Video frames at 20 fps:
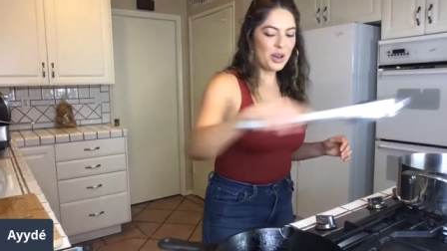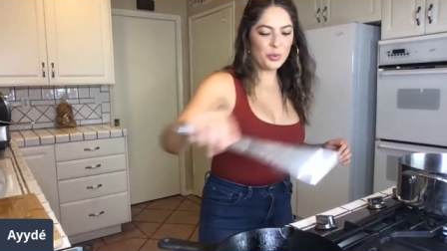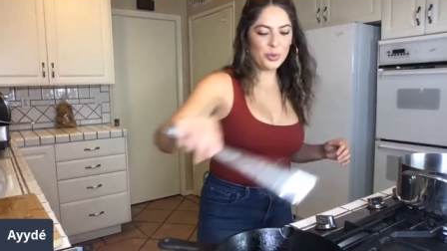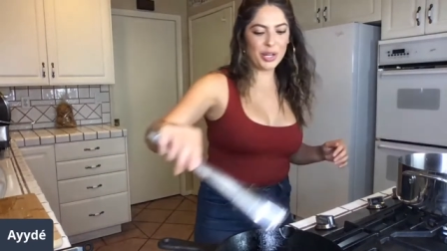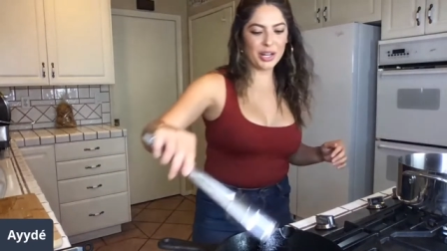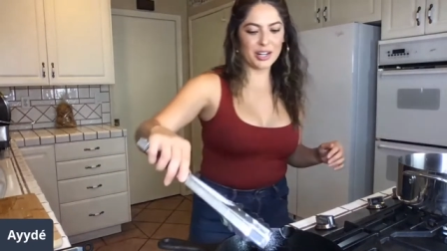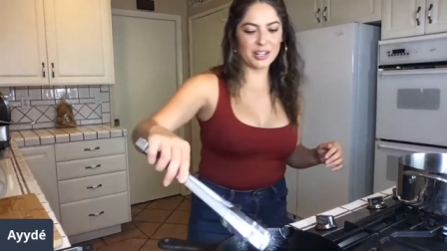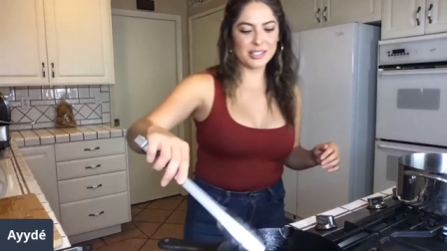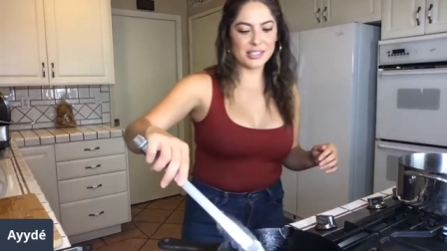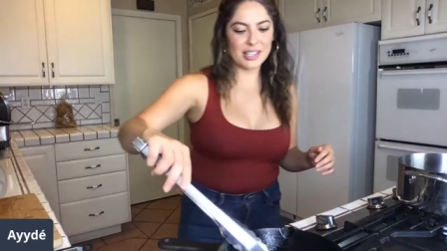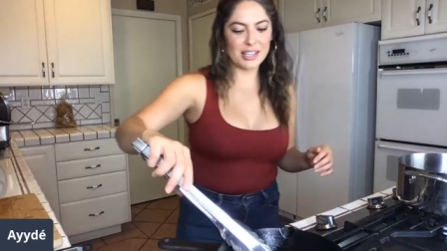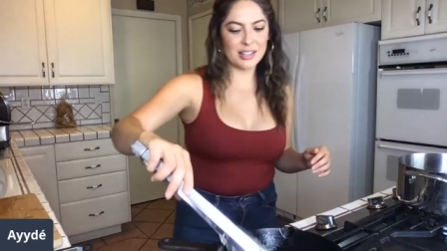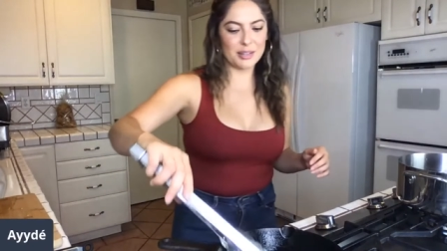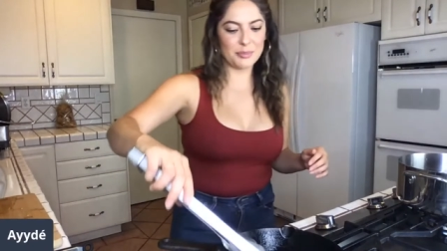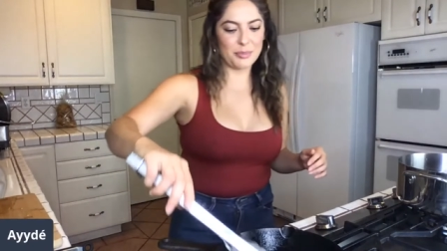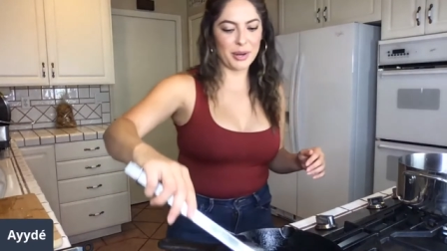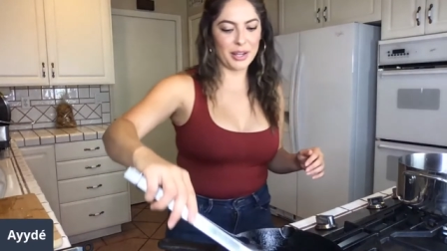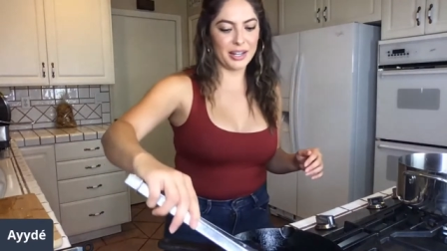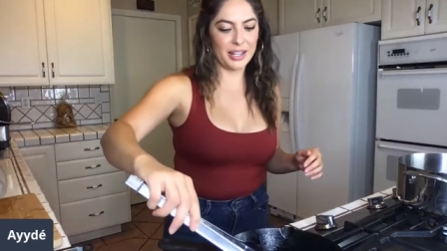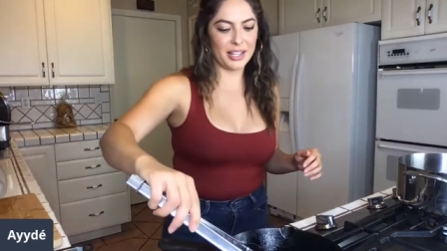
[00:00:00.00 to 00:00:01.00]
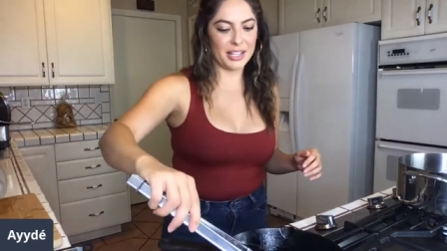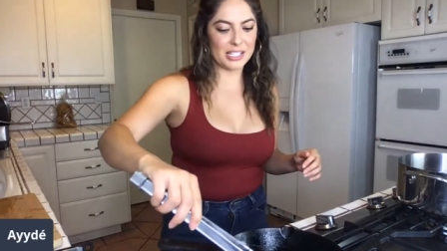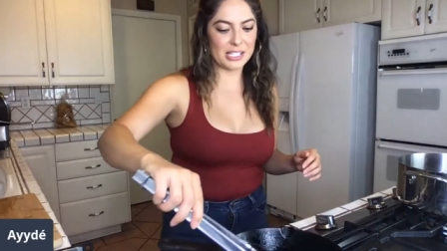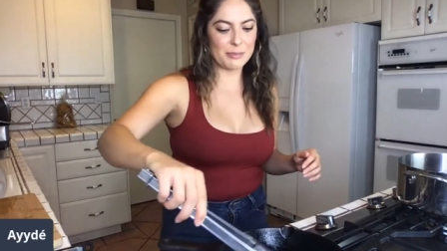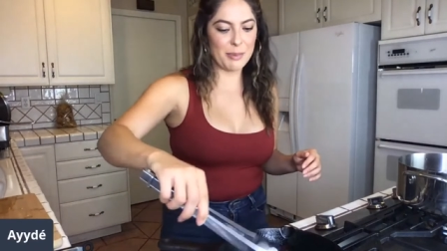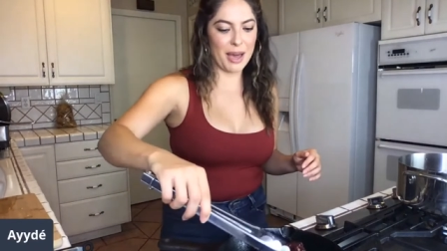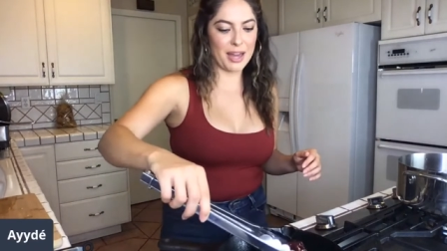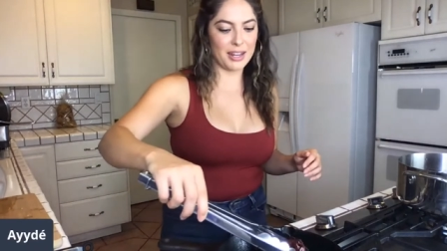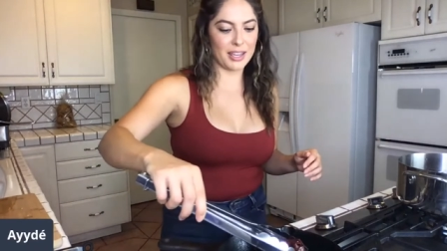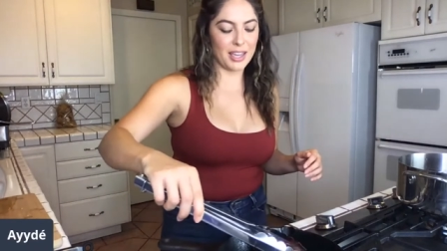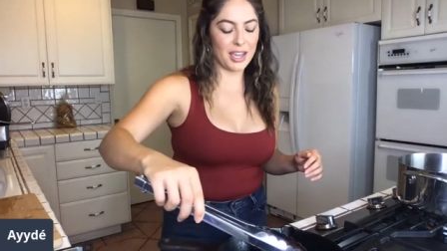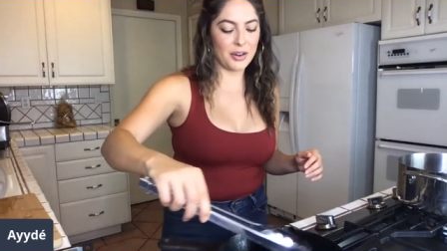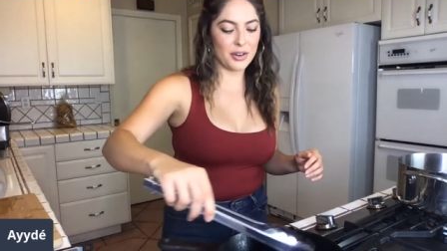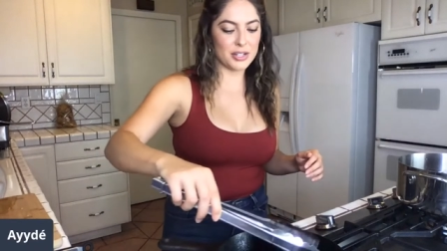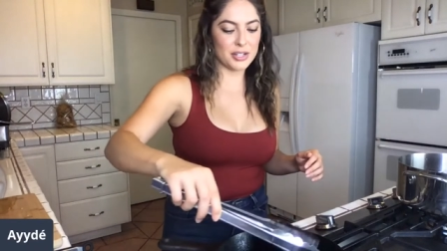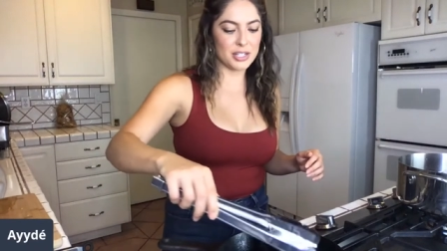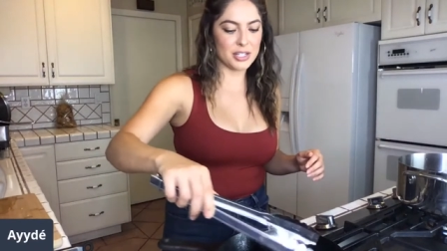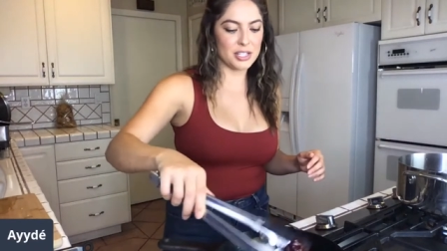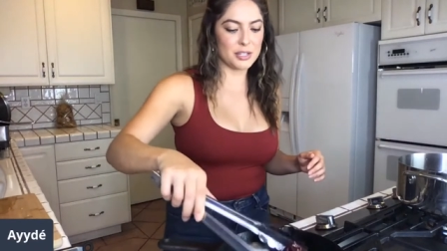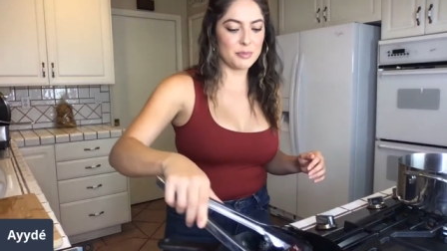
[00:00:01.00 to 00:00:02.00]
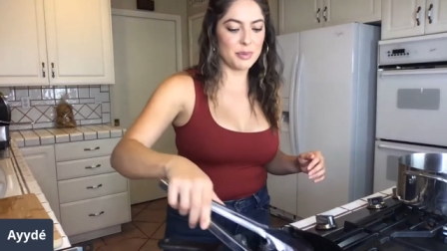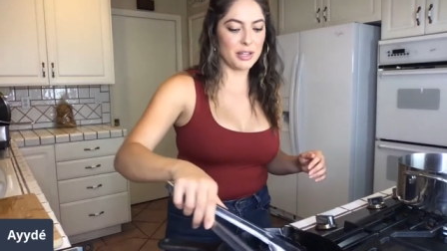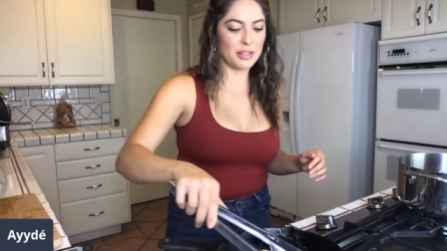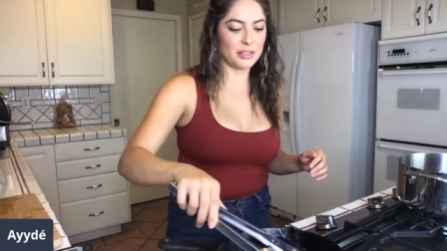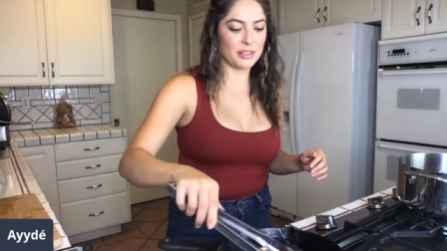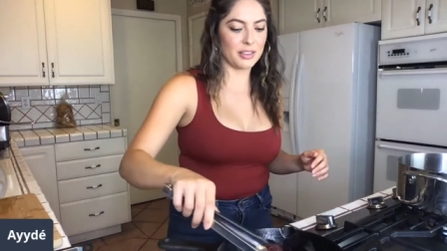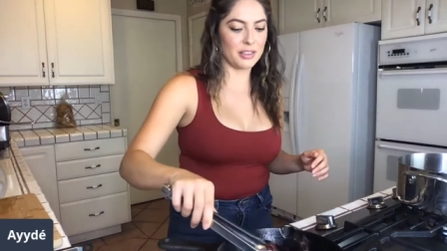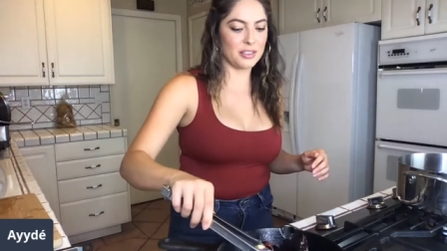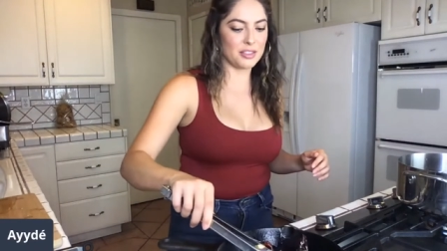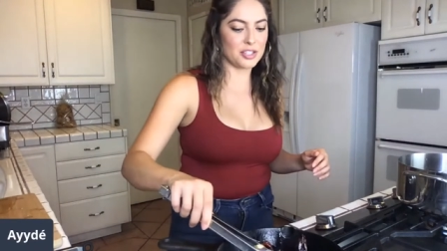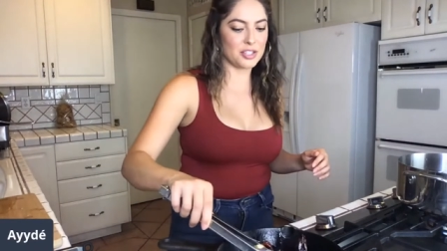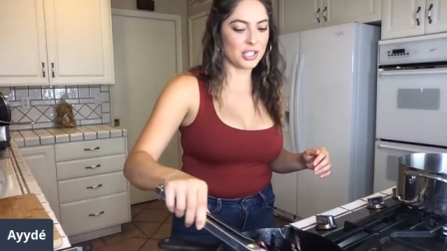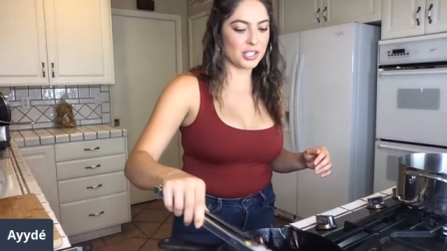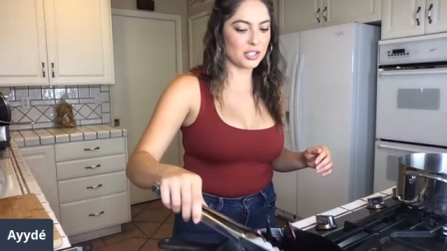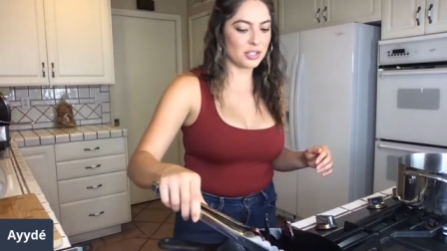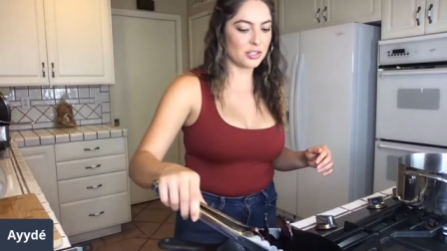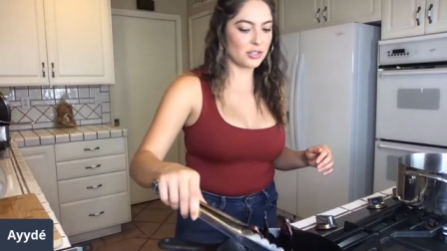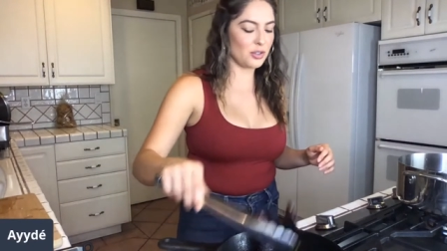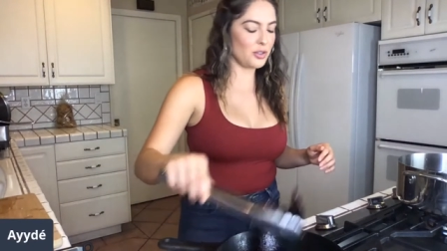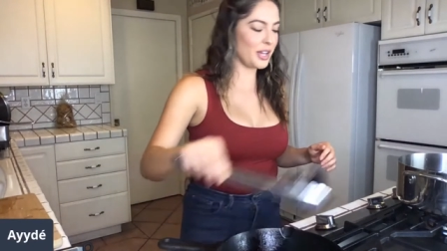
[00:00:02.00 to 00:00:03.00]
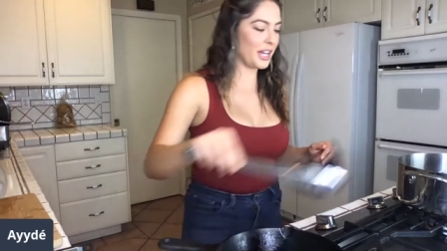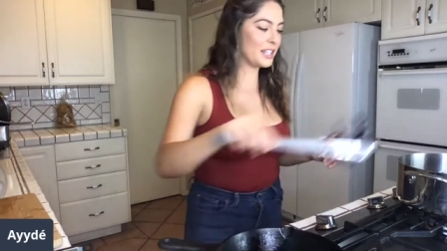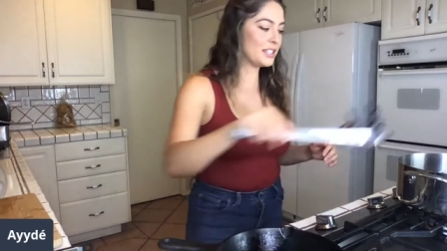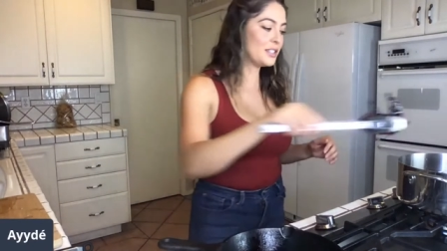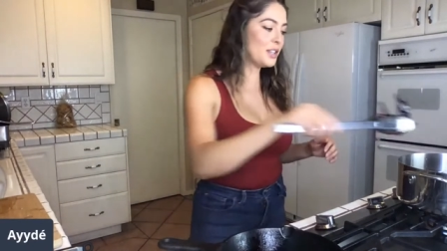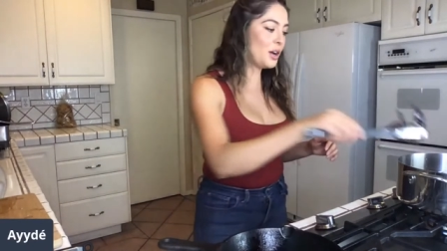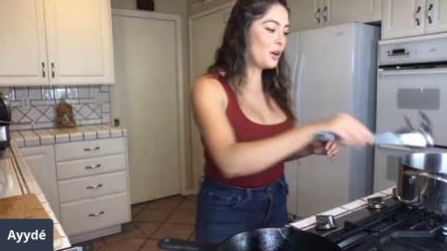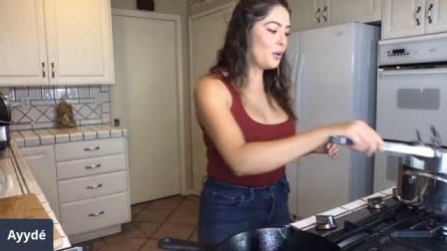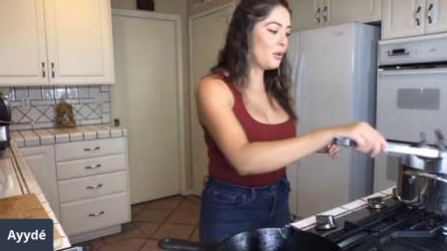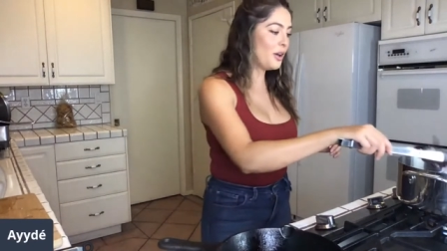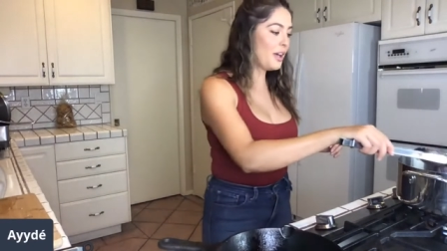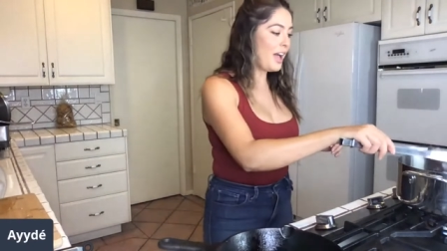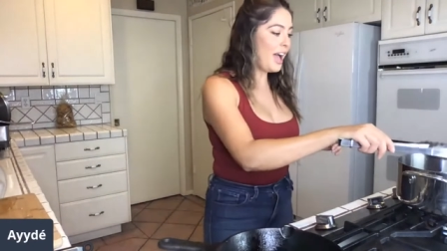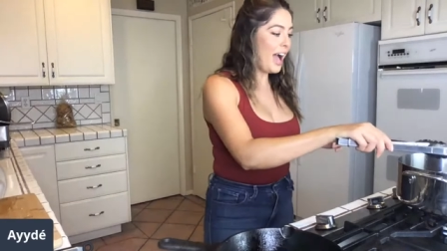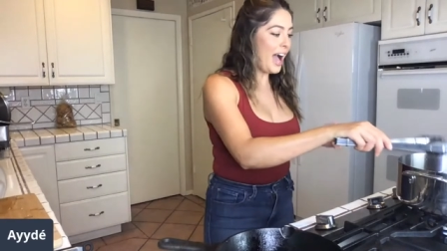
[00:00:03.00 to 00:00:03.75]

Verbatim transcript: We are celebrating Hispanic Heritage Month, and just so you guys know,